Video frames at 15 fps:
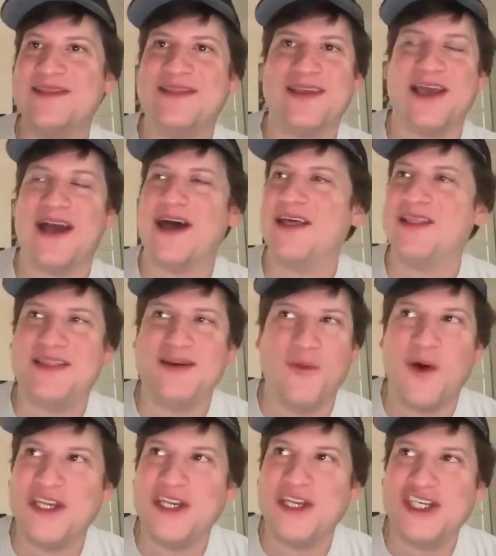the, uh, the
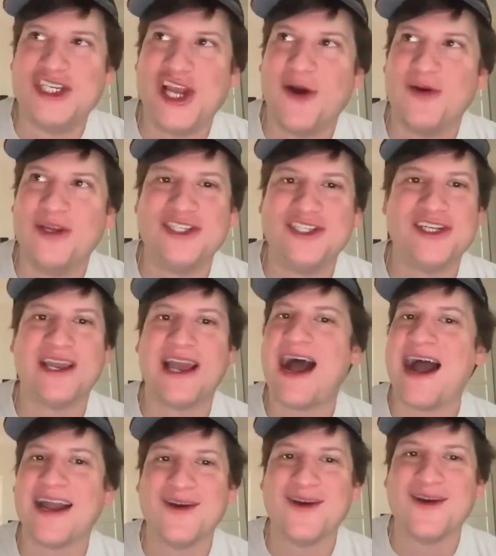one show in
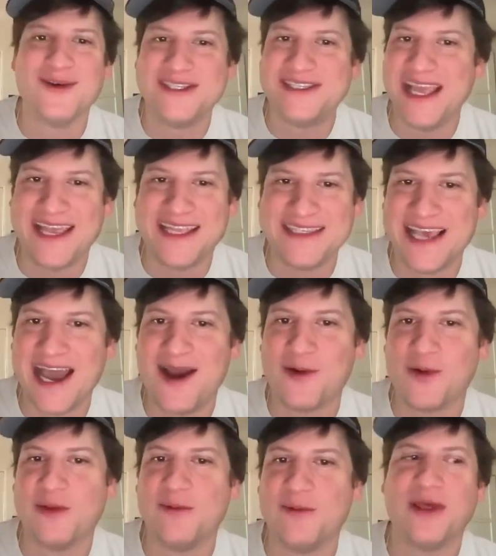Chicago stands out where
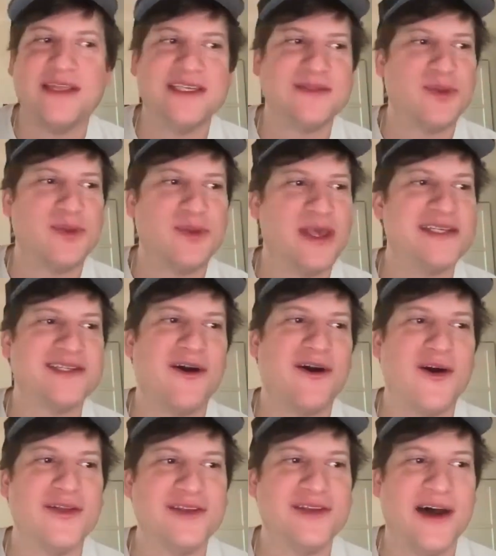we played this place
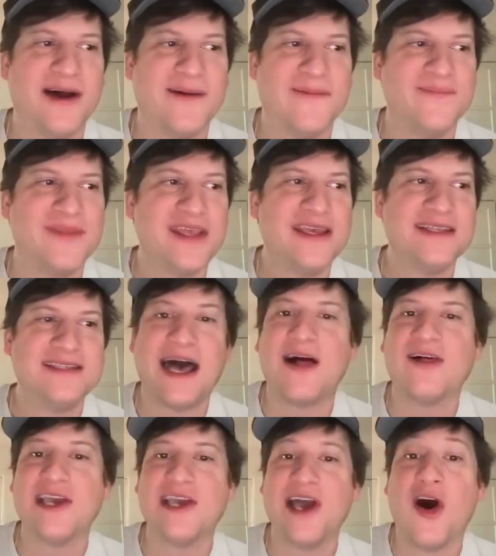called um,
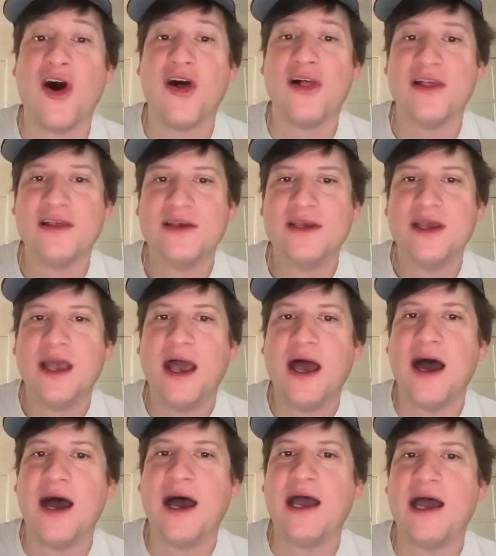Thalia Hall,
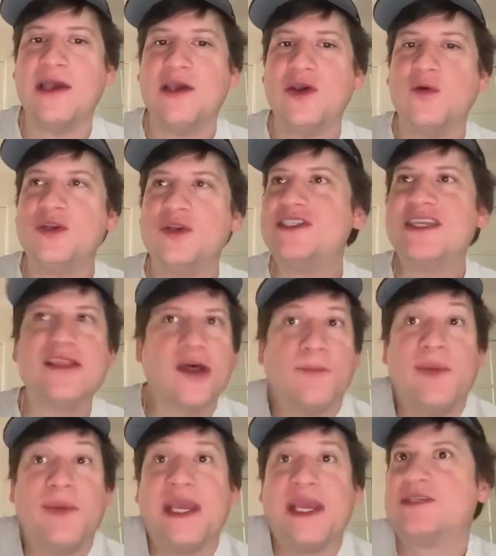uh, which isn't the
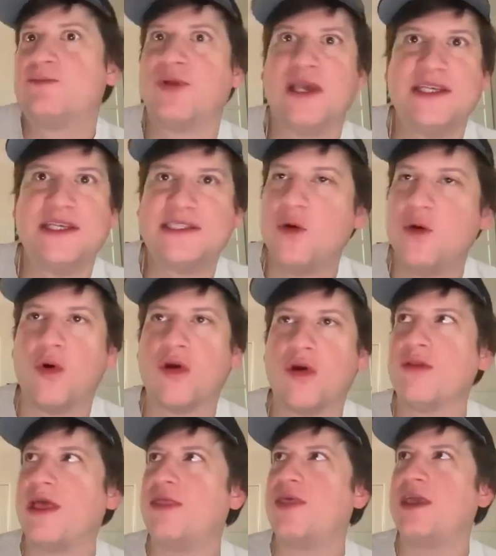biggest place in the world.
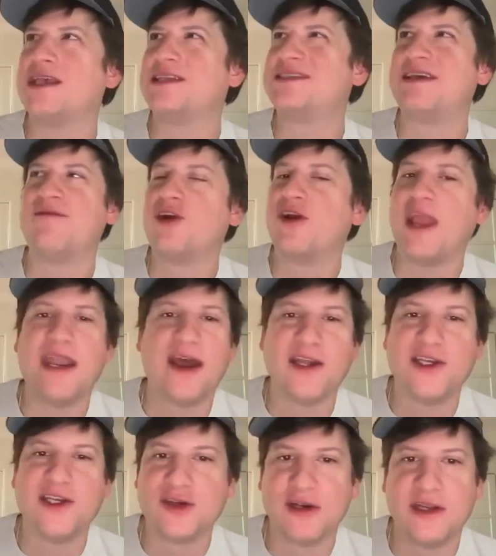I think it's seven or
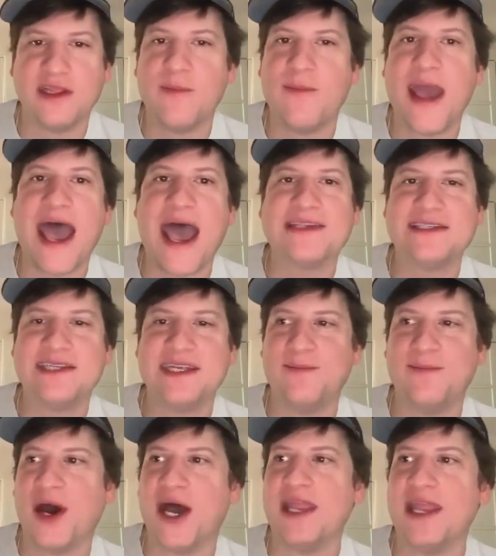800 capacity,
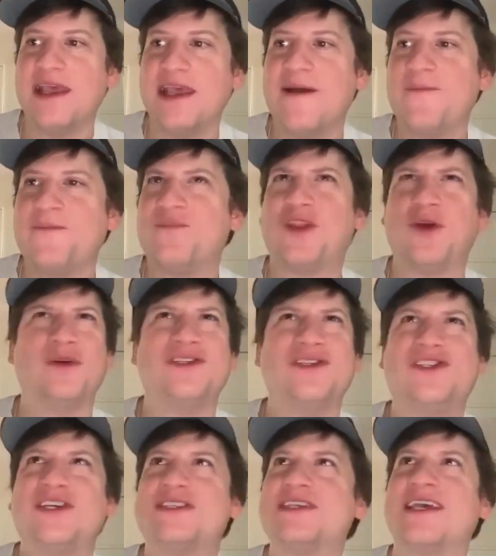but there was
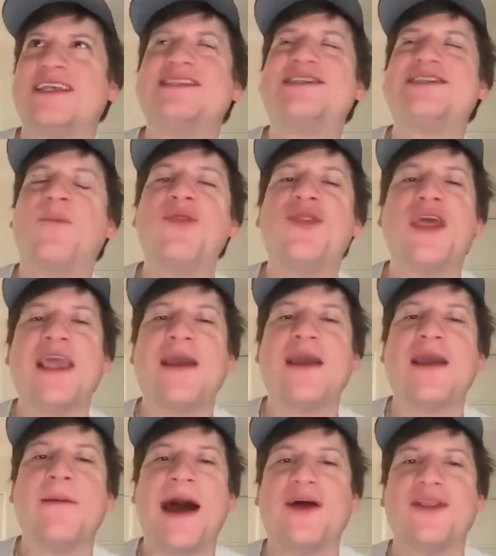just like something
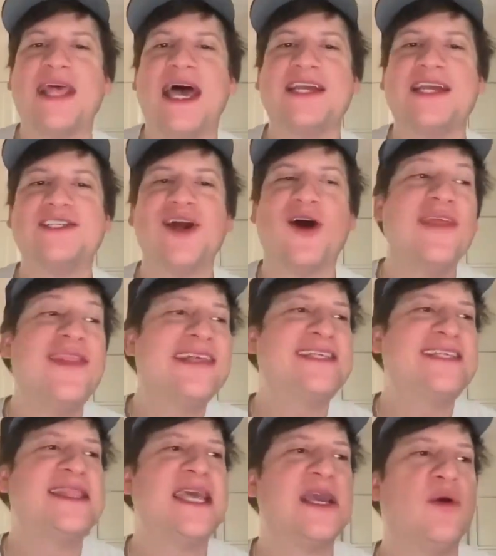about that show. And that's the
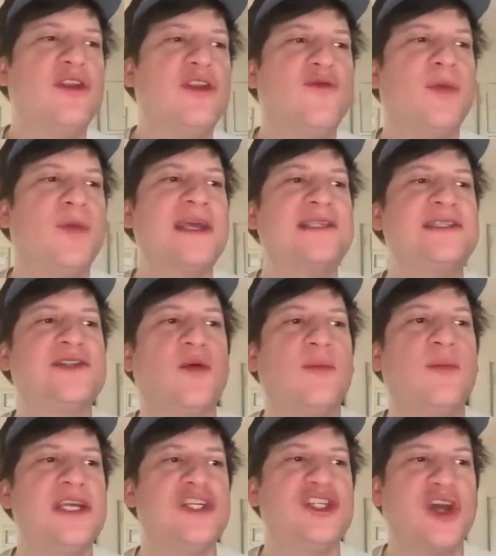thing when you played so many
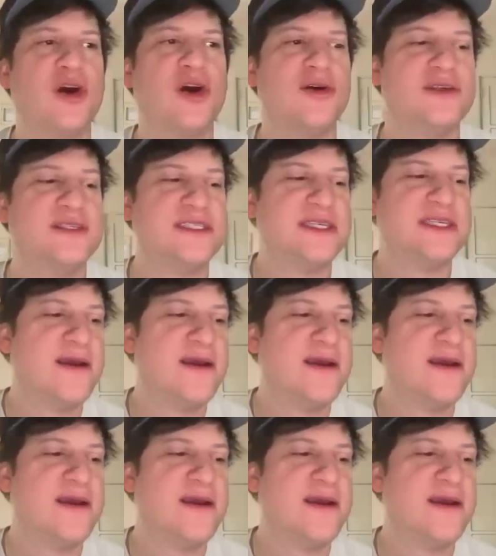shows,